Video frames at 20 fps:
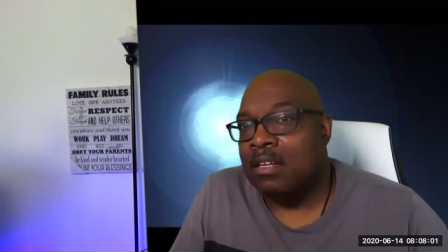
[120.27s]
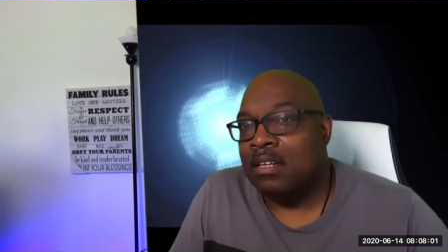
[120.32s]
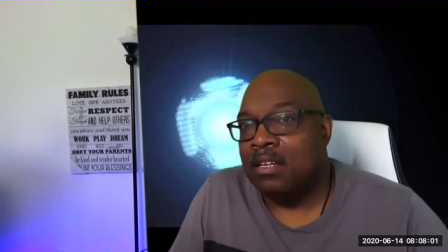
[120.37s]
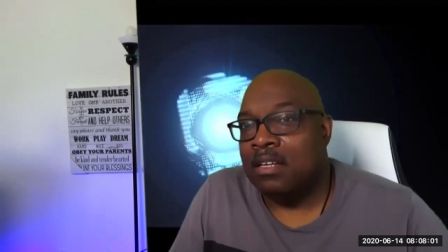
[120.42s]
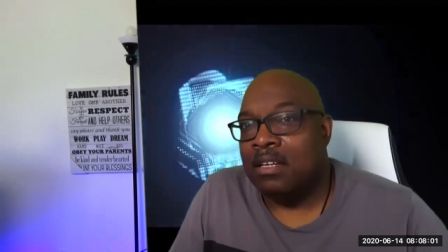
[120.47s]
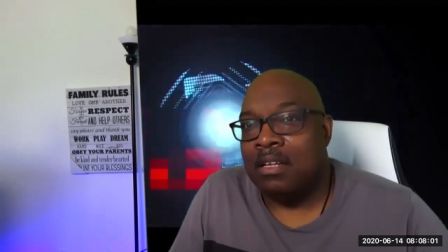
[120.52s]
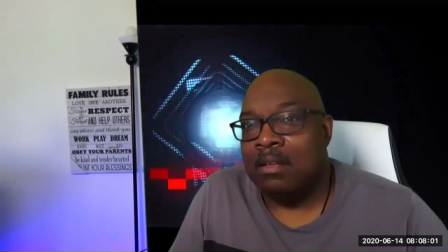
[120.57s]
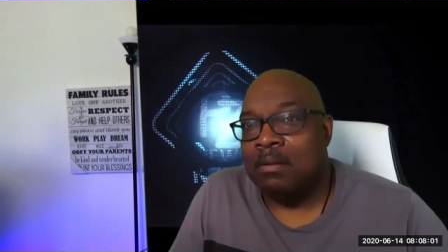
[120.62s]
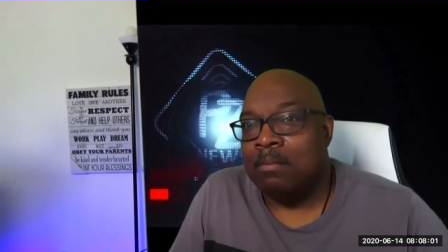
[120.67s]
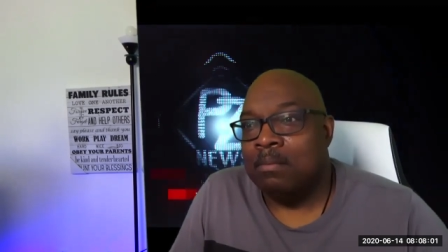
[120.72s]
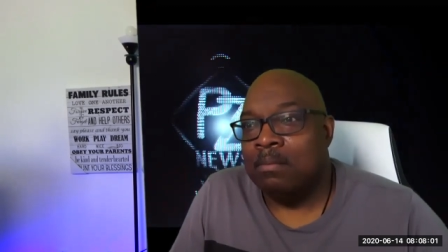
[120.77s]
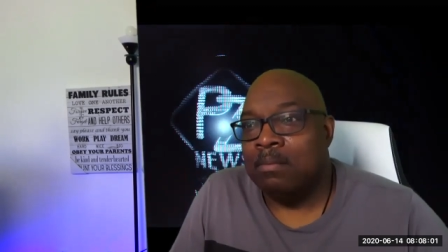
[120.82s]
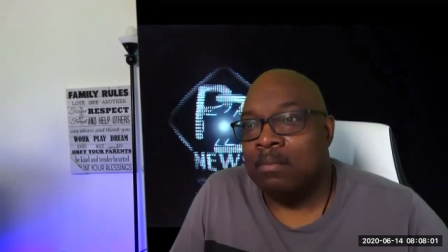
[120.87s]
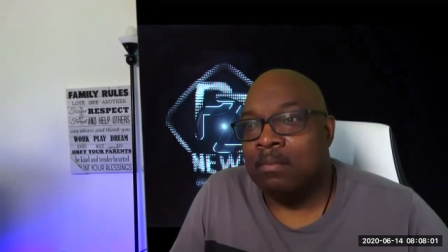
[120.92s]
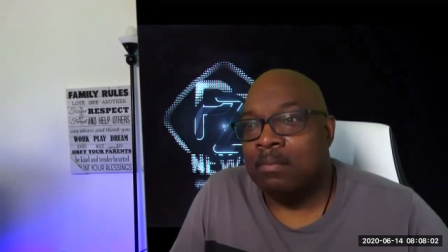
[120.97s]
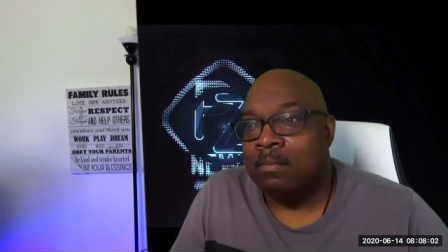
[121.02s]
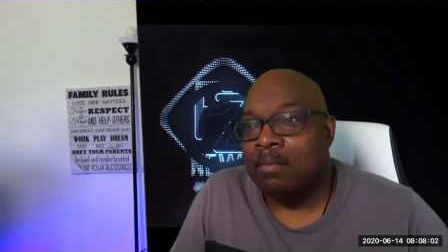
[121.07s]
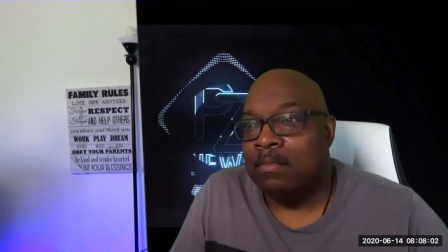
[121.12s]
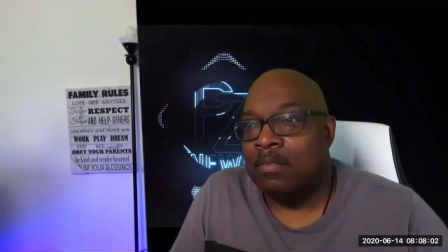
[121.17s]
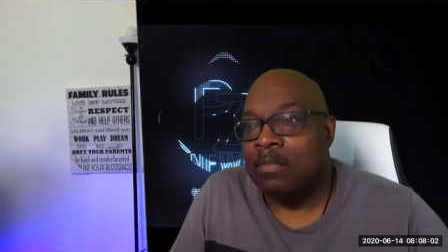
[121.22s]
Um,
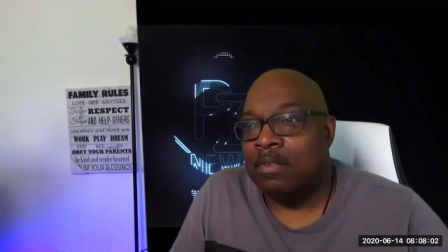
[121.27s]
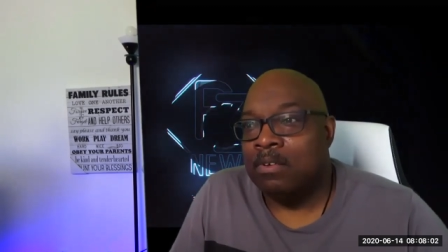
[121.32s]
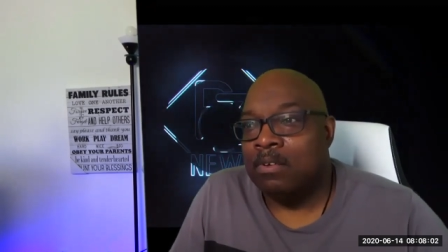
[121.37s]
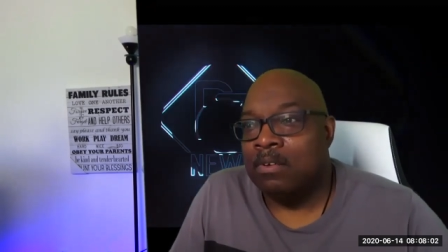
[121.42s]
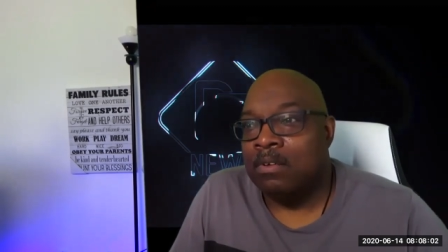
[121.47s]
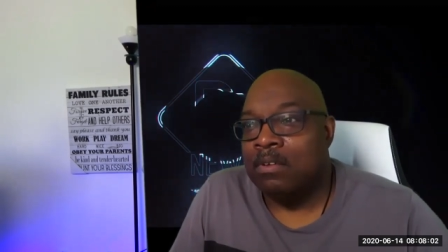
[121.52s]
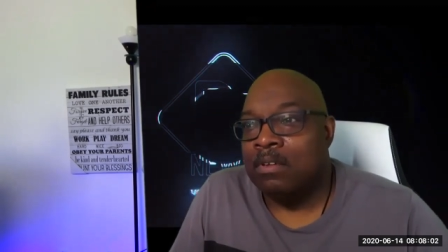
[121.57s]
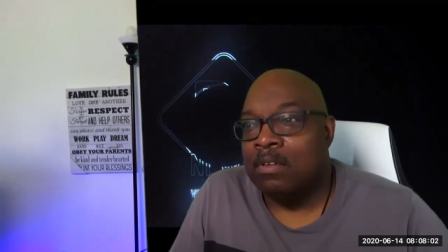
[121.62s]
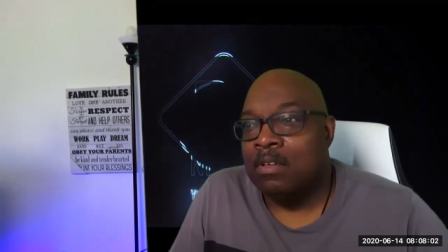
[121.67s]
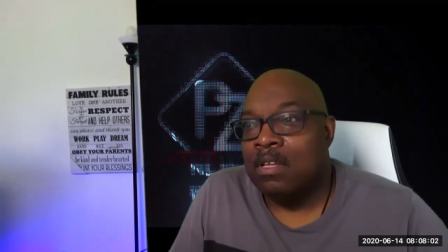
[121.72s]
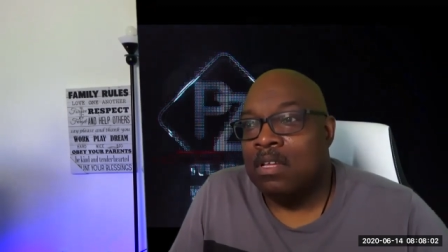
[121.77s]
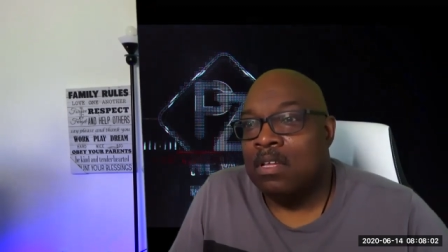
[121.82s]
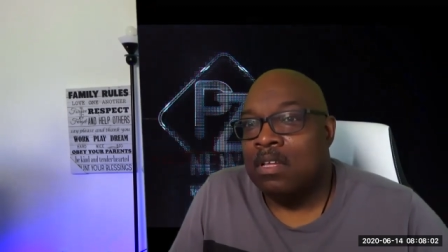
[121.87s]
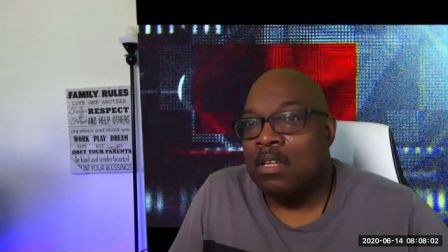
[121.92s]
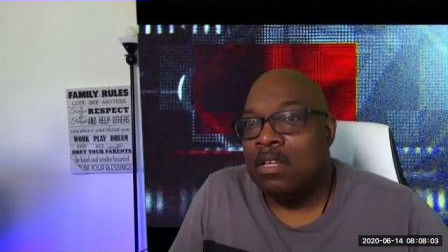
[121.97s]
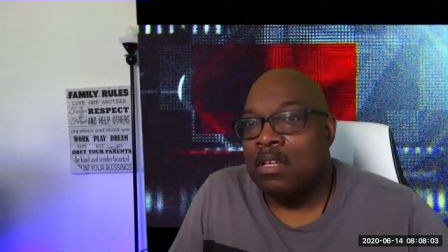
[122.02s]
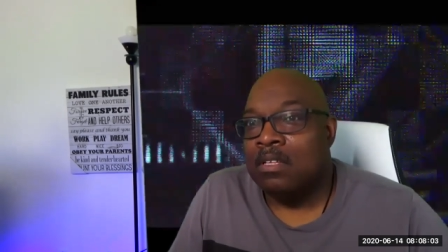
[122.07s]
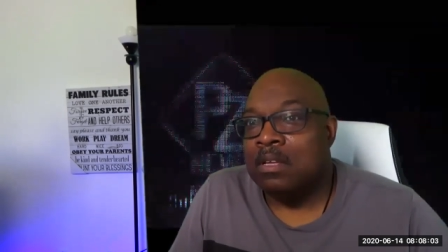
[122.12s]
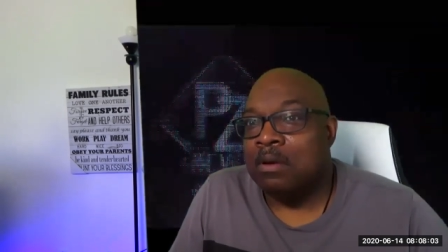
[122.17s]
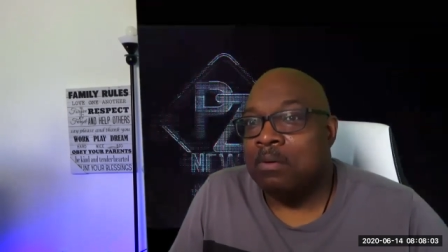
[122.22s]

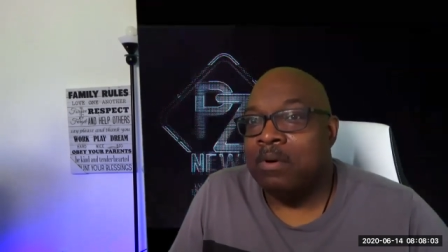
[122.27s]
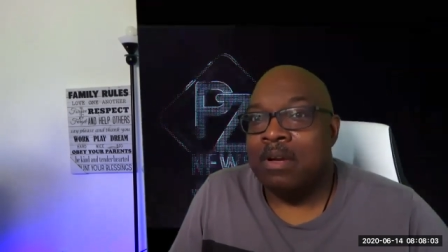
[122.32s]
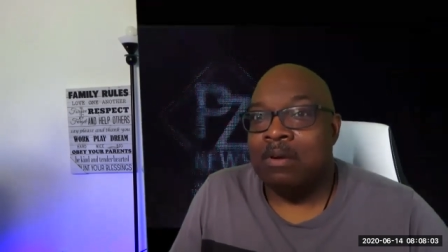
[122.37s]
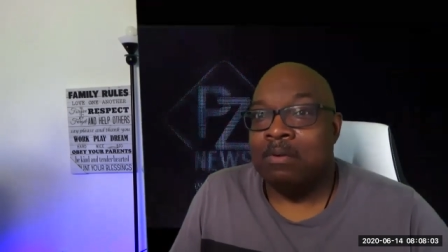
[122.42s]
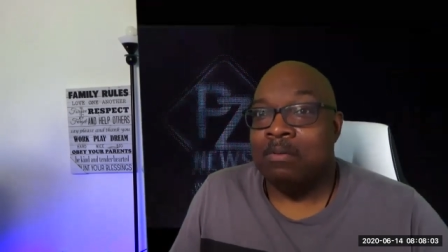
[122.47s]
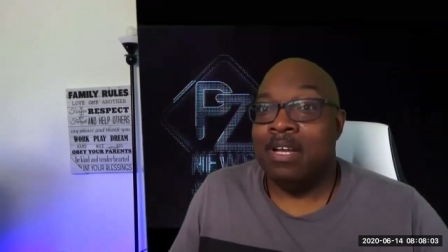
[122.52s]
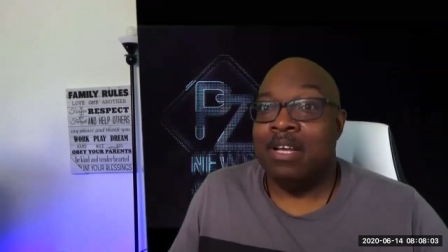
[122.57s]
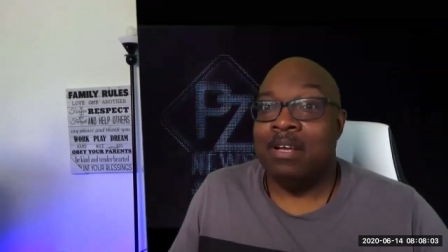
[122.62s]
so we, we